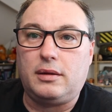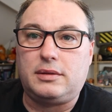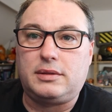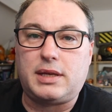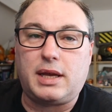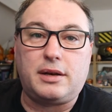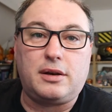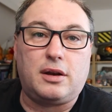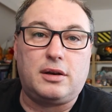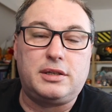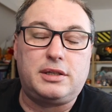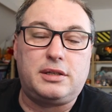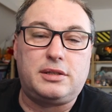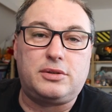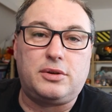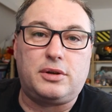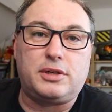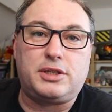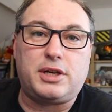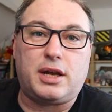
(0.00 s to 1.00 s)
technology
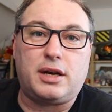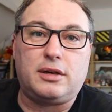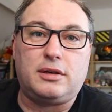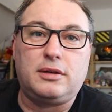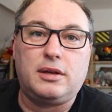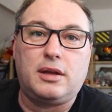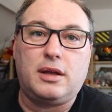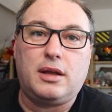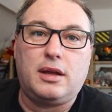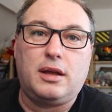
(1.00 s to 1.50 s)
sort of channel,